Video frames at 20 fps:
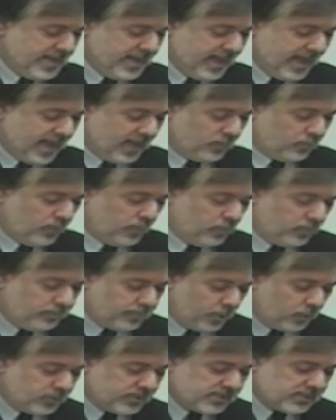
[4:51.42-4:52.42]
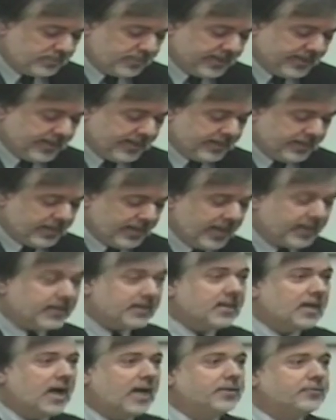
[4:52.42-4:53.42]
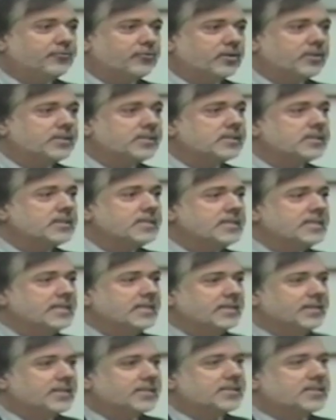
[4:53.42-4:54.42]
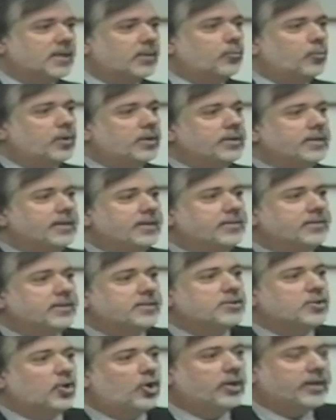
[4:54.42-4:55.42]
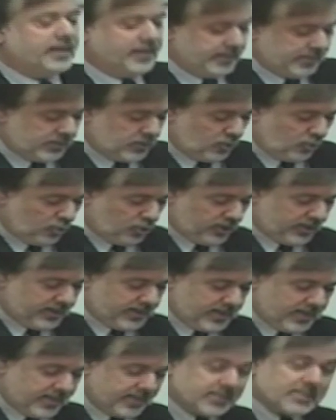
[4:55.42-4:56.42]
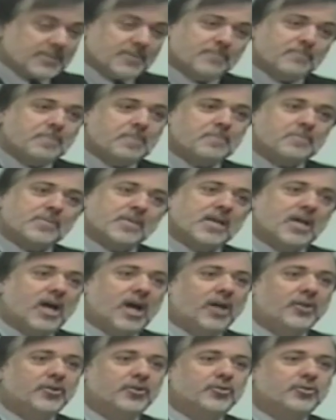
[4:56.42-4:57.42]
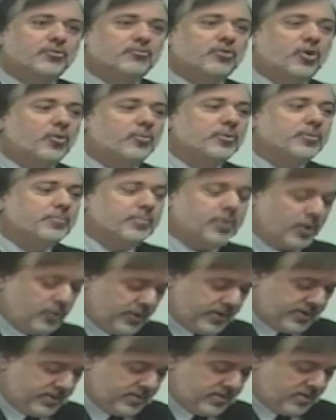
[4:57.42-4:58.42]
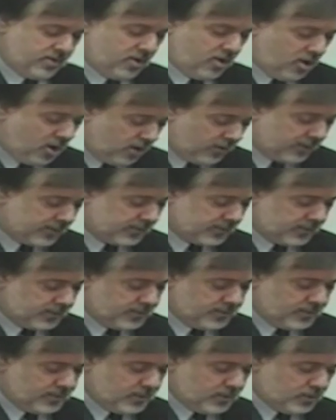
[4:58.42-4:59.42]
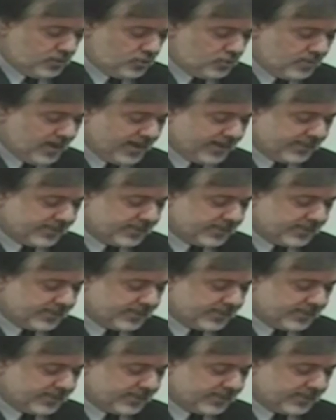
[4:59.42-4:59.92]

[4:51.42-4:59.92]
and we were both speaking at a conference that someone in this audience organized on the Roman poet Horace, whom I had